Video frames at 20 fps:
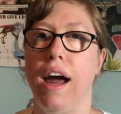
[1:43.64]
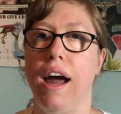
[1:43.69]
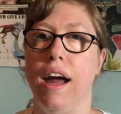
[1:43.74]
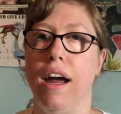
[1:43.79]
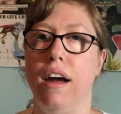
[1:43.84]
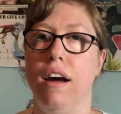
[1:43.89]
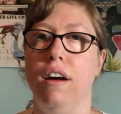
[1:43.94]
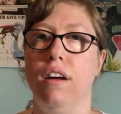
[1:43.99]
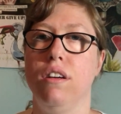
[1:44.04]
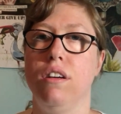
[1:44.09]

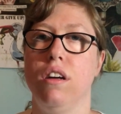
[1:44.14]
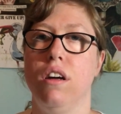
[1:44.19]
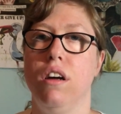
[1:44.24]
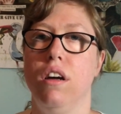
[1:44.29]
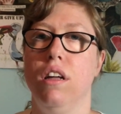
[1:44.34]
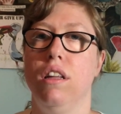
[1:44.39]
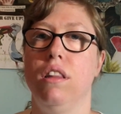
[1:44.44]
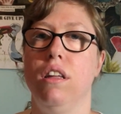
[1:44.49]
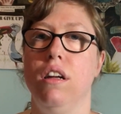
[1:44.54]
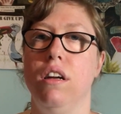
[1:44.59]
And
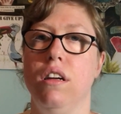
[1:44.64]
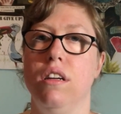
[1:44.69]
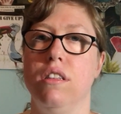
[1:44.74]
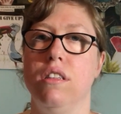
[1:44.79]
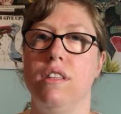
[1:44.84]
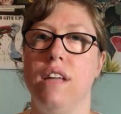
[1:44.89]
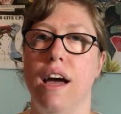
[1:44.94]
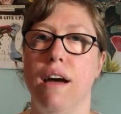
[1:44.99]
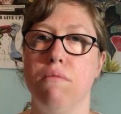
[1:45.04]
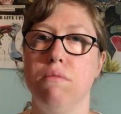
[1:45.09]
the
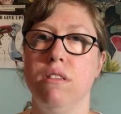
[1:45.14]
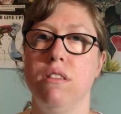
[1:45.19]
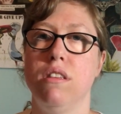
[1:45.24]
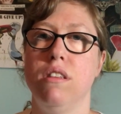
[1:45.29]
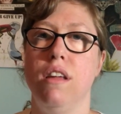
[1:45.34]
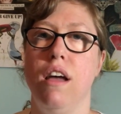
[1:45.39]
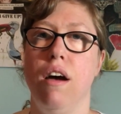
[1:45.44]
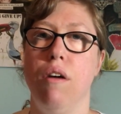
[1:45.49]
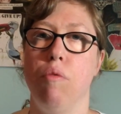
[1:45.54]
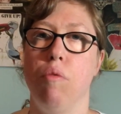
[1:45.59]
Nystagmus
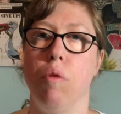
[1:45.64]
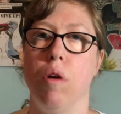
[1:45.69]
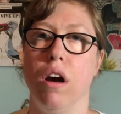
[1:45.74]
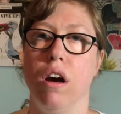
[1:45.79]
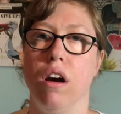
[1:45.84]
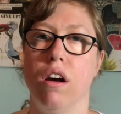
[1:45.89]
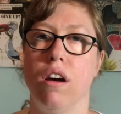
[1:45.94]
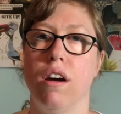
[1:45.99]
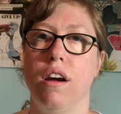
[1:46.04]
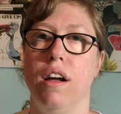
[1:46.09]

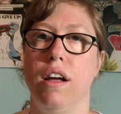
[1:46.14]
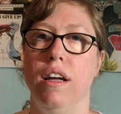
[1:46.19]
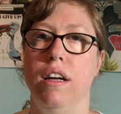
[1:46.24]
Network